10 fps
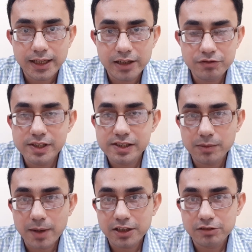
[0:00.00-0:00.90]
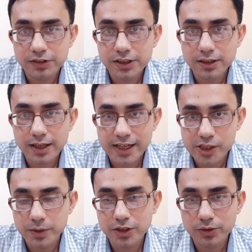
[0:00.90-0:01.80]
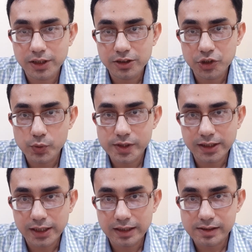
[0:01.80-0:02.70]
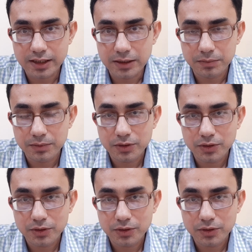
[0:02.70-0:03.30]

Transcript: every schematic figure has been created using Inkscape.